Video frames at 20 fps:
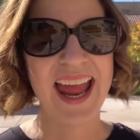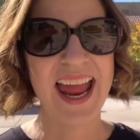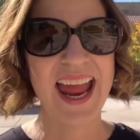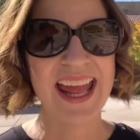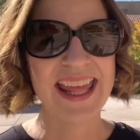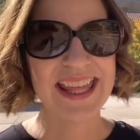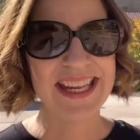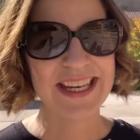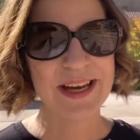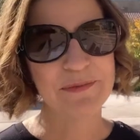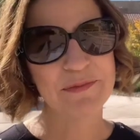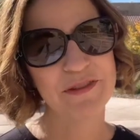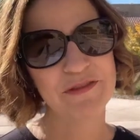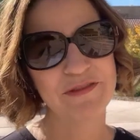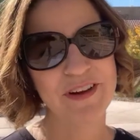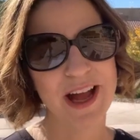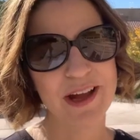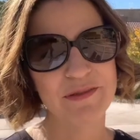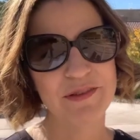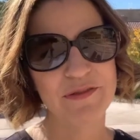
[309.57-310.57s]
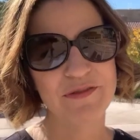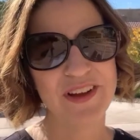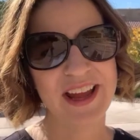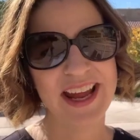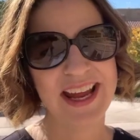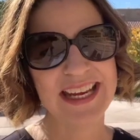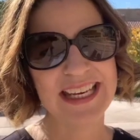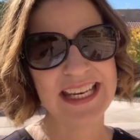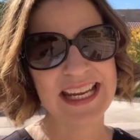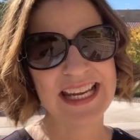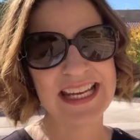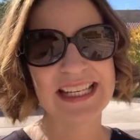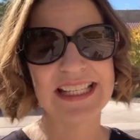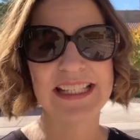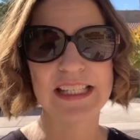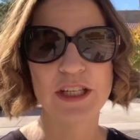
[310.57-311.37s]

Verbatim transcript: And the number five event is the